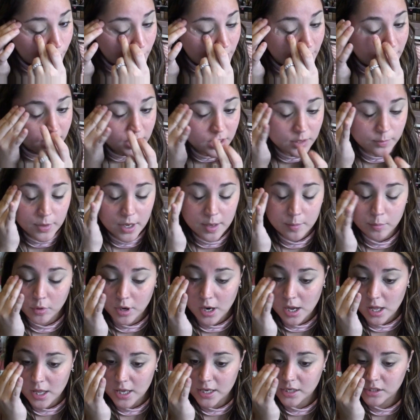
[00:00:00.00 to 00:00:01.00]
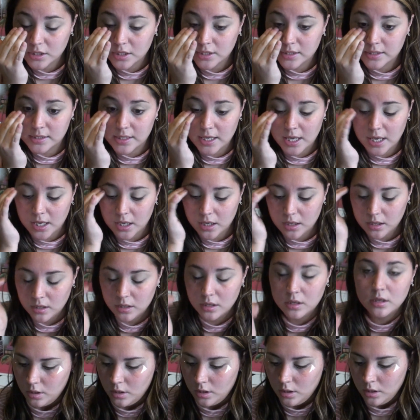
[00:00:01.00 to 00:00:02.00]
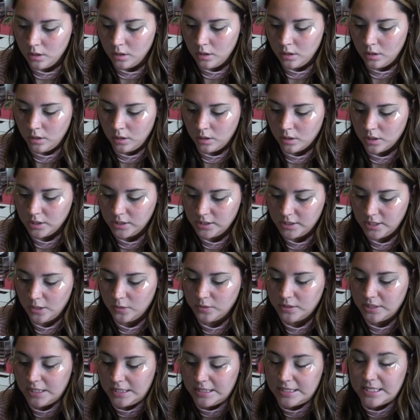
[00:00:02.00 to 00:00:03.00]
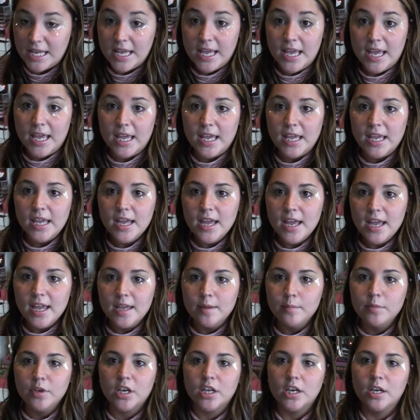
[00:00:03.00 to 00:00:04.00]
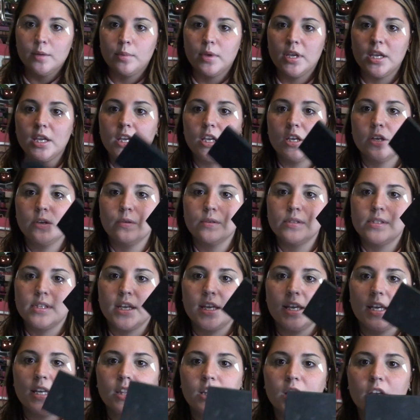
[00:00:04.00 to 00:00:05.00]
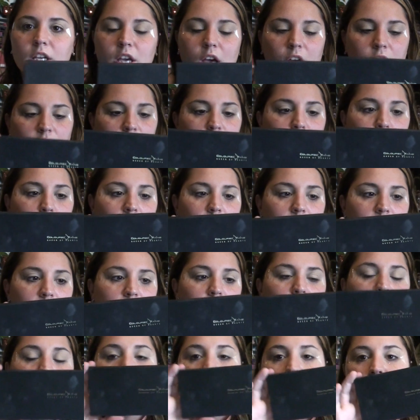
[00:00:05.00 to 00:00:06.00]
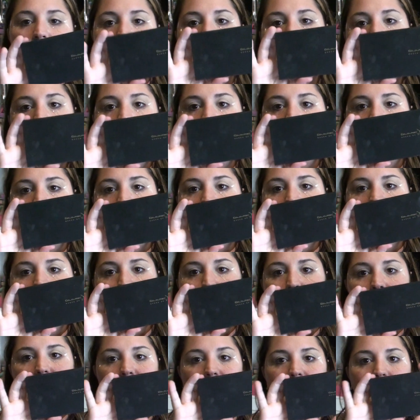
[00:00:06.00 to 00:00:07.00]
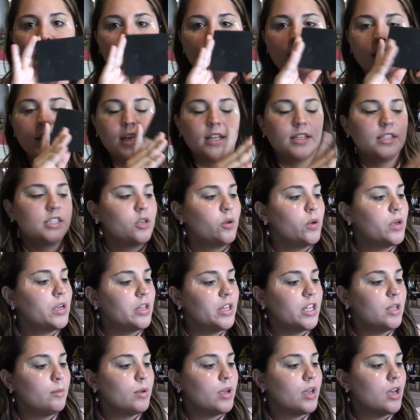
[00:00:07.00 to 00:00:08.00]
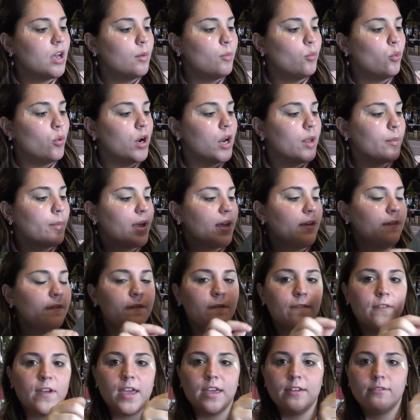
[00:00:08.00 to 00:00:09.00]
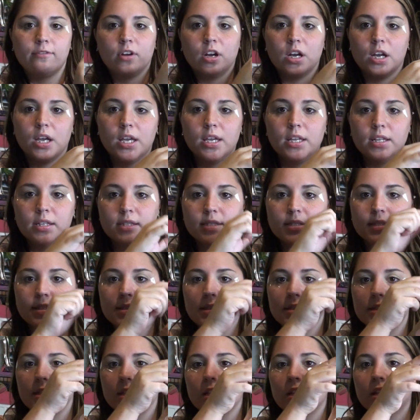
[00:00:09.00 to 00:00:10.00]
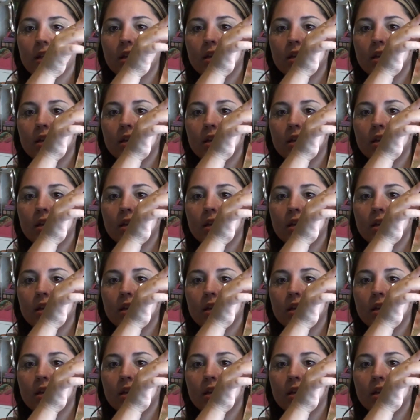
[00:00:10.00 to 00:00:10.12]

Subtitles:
Into my brow, I should say. So today I am going to be using the Colored Rain Queen of Hearts palette. It's quickly become one of my favorites.